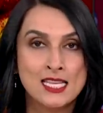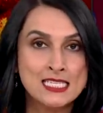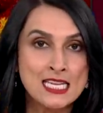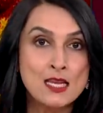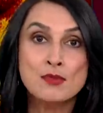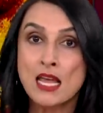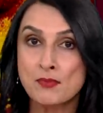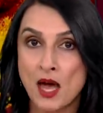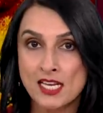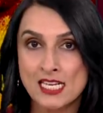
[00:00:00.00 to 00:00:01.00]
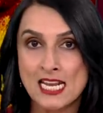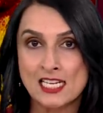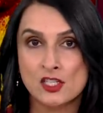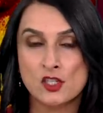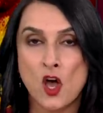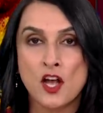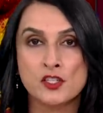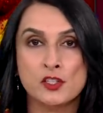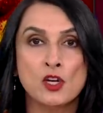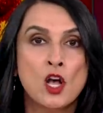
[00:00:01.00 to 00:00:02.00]
The team, led by a Canadian
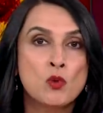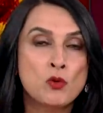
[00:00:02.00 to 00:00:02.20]
doctor,